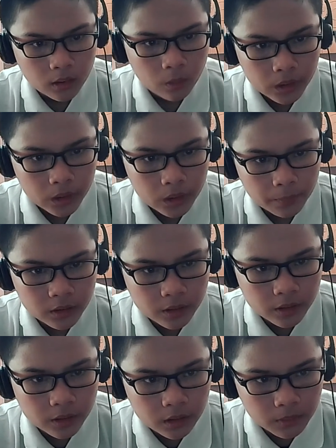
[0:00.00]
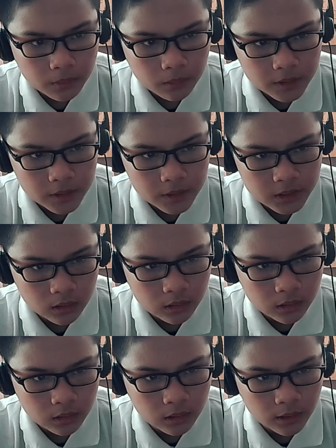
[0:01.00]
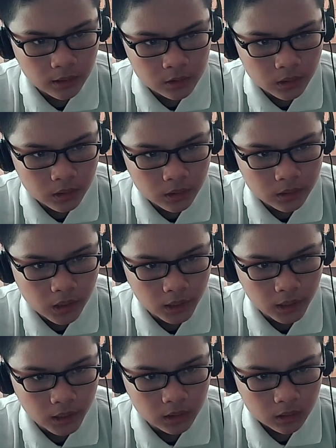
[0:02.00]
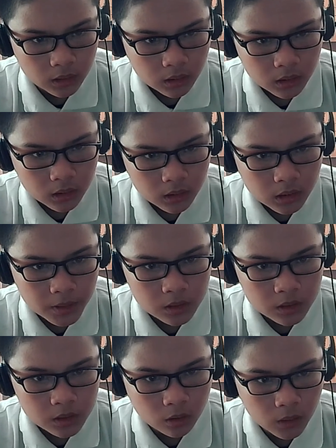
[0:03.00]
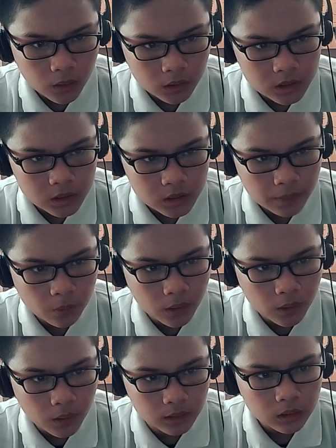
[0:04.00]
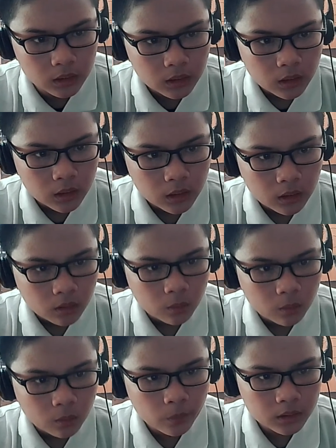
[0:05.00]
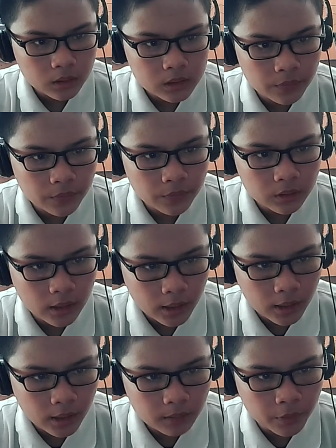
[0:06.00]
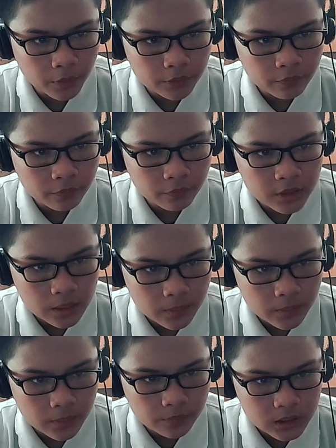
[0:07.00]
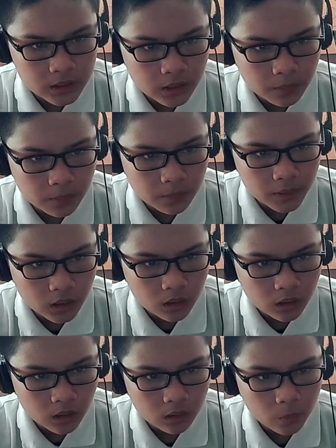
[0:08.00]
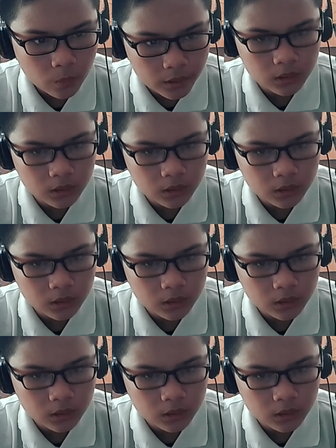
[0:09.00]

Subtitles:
while the biodegradable plastic did actually degrade. The best one is sample 1, with 78.57% remaining weight.